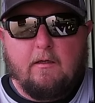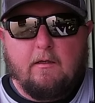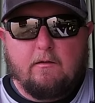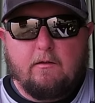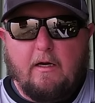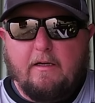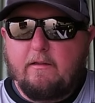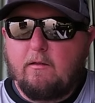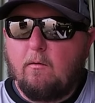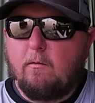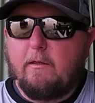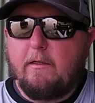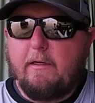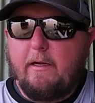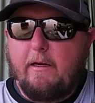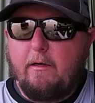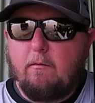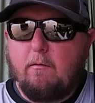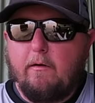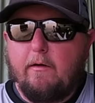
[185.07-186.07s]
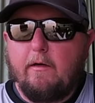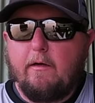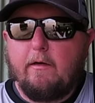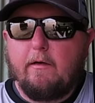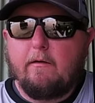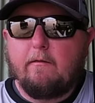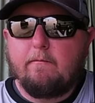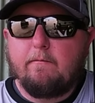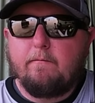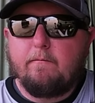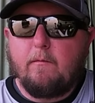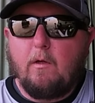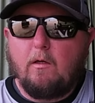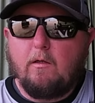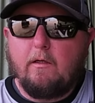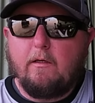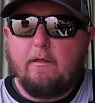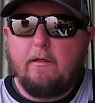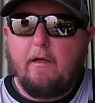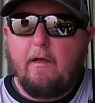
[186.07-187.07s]
Tried throwing an A-rig
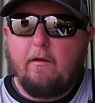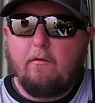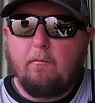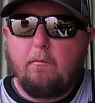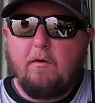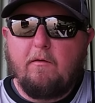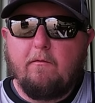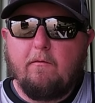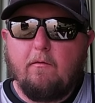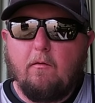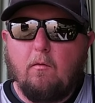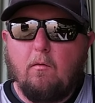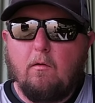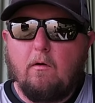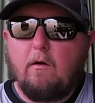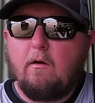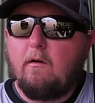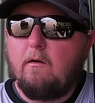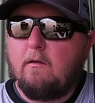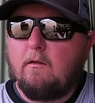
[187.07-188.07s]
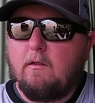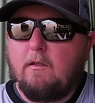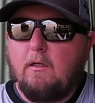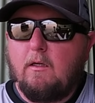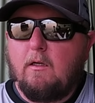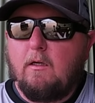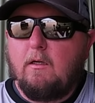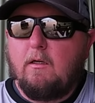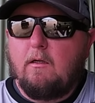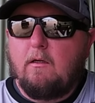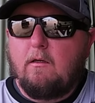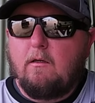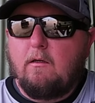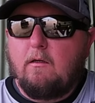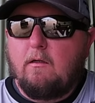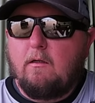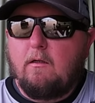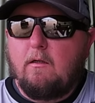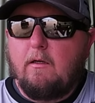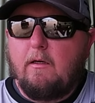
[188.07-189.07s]
on an SB4
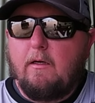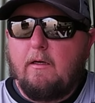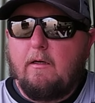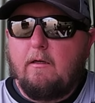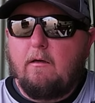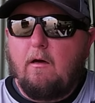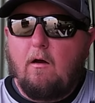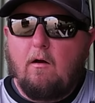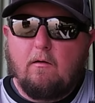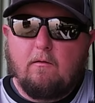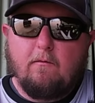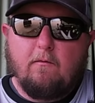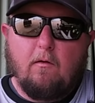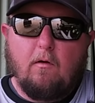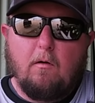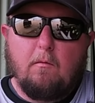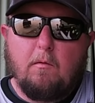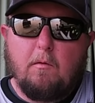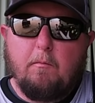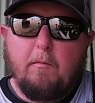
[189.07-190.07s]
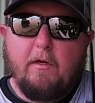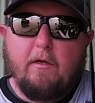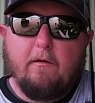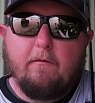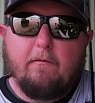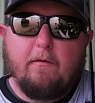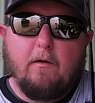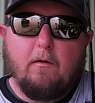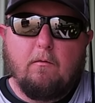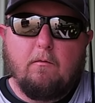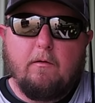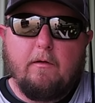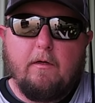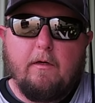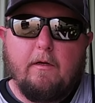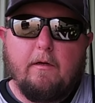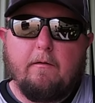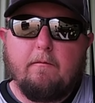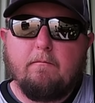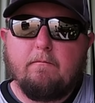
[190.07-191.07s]
Hog Farmer BFL
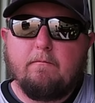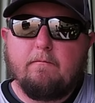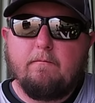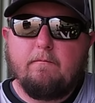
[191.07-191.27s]
rig,